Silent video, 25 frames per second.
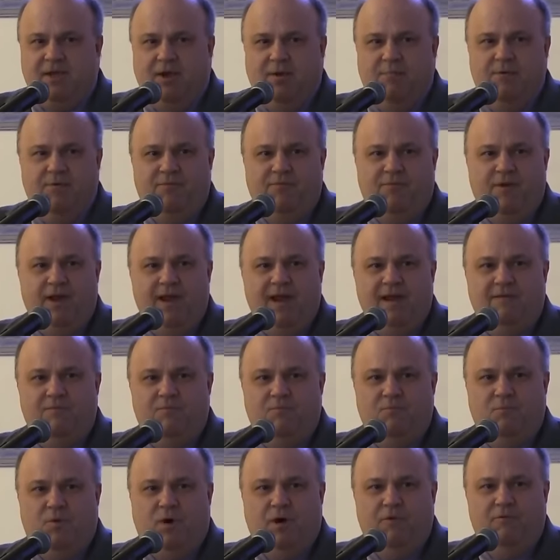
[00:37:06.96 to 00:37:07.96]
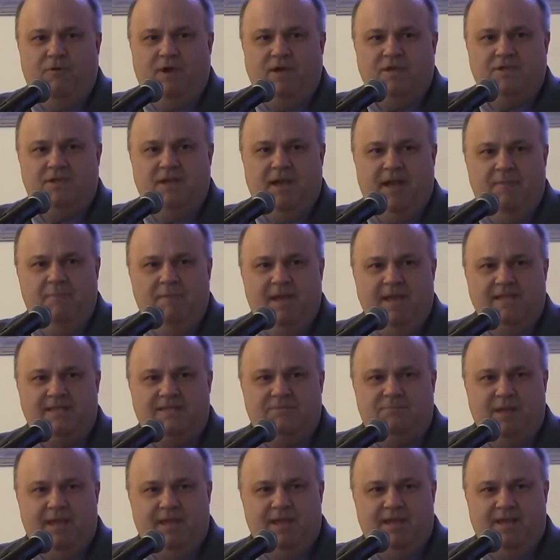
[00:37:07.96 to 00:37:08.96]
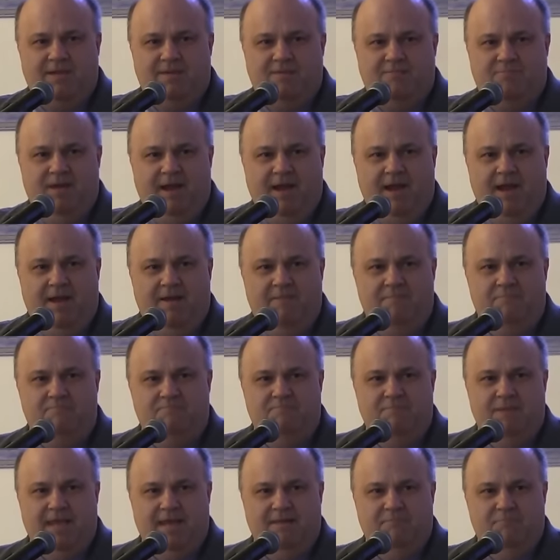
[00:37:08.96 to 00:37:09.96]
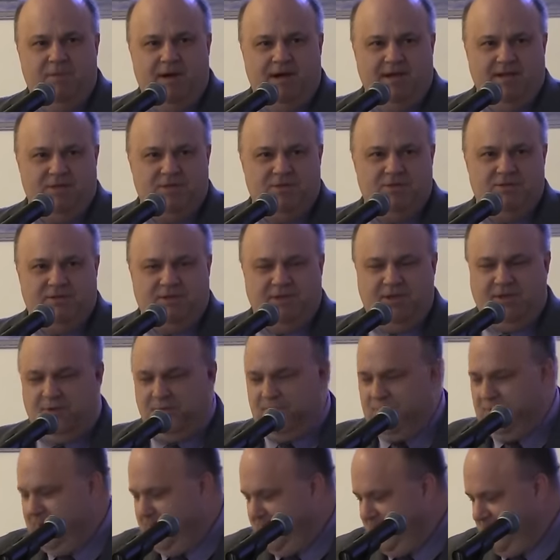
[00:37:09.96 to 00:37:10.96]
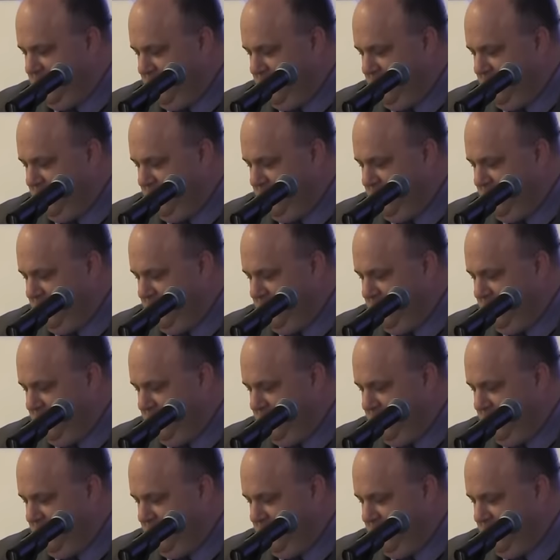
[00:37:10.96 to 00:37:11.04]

so I'm afraid what Russian I may speak may not mean much. So,